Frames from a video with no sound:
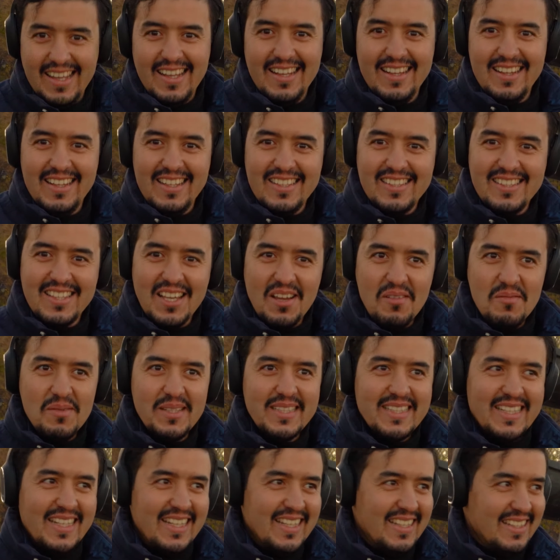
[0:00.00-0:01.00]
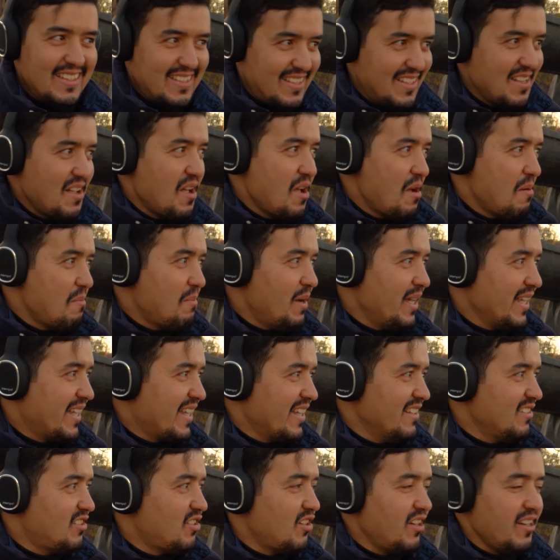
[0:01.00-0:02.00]
in this segment is my
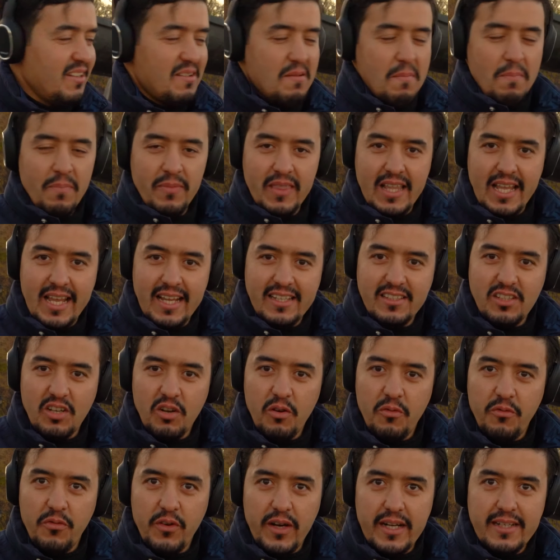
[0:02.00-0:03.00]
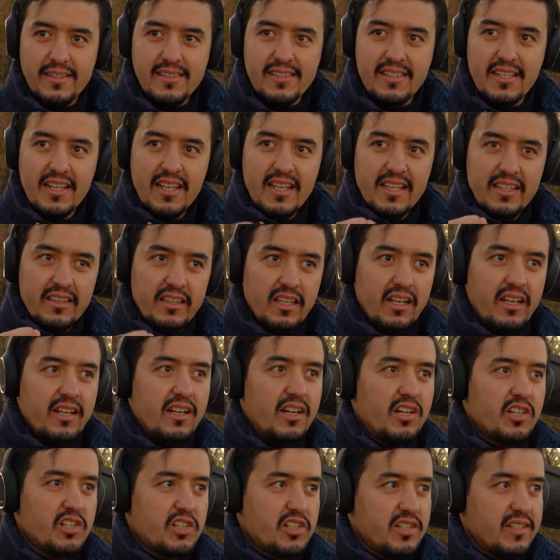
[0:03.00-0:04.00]
country, the country of France, the
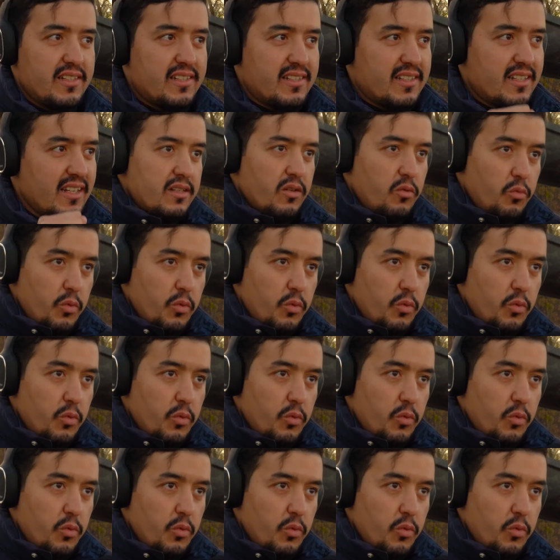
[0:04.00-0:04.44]
largest